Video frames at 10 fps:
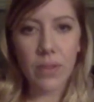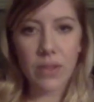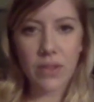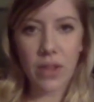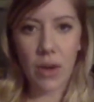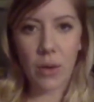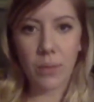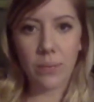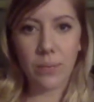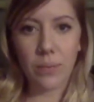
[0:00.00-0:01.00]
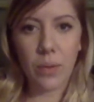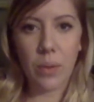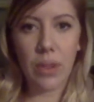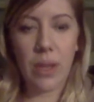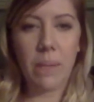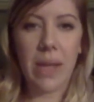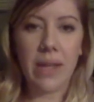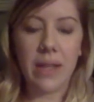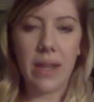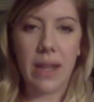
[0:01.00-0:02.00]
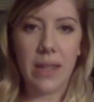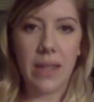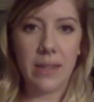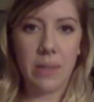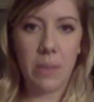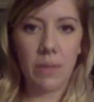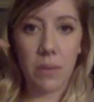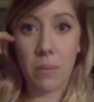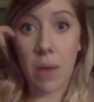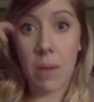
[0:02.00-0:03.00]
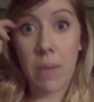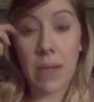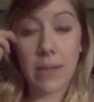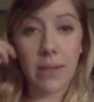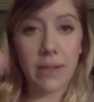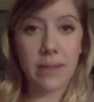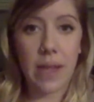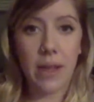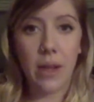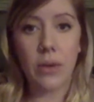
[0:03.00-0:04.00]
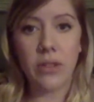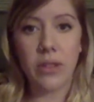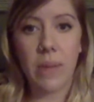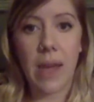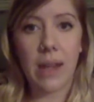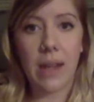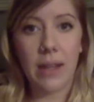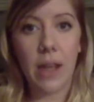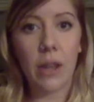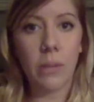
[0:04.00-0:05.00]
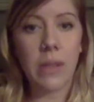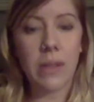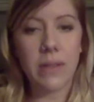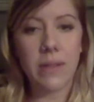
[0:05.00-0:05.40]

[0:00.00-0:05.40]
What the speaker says: So we really abandon, I think, some of the amazing psychosomatic elements